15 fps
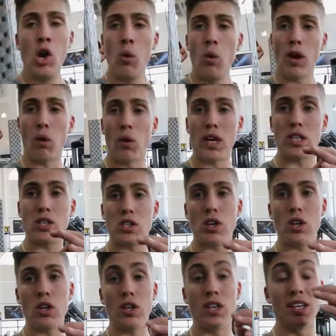What I wanted to
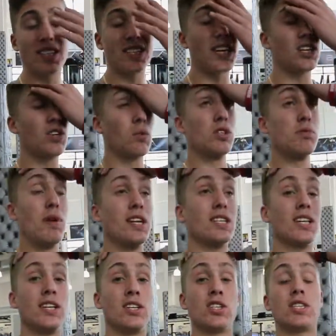show you in this session was
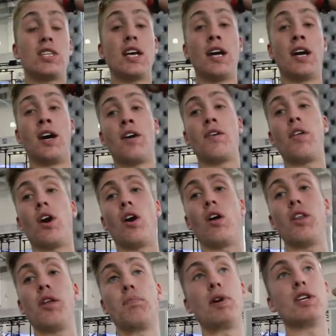basically just the
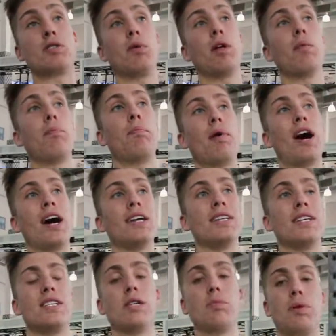principle behind
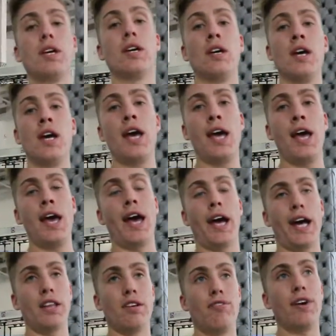DTP,
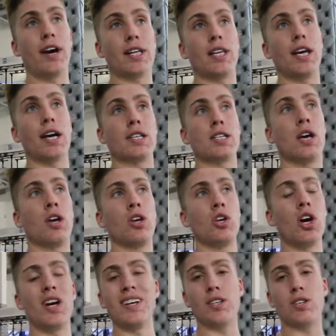and the fact that you
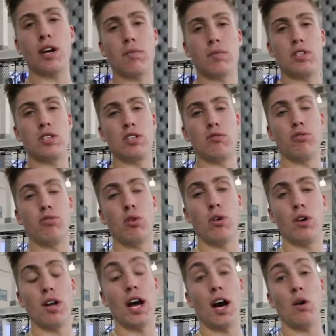don't need to come to the gym
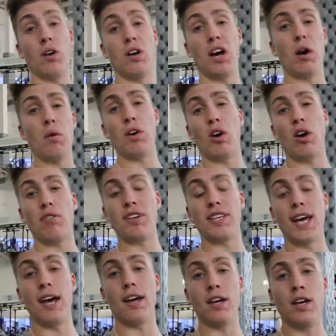for an hour, hour and a half a
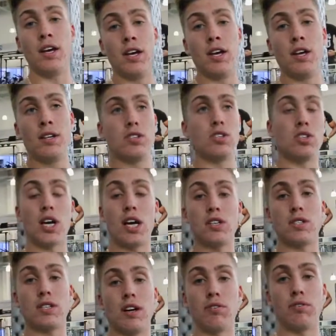day to change
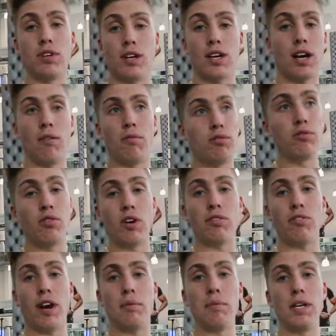yourself. You can come for
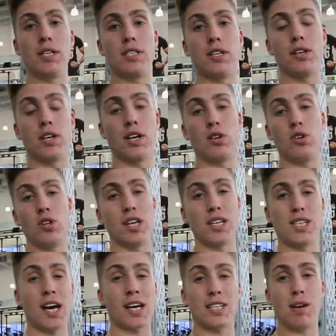45 minutes and you can do the
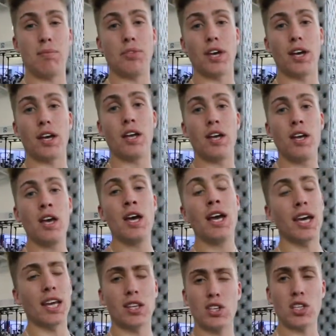exact same thing,
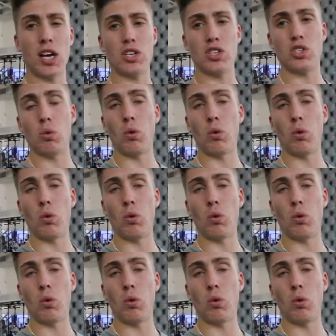get the changes you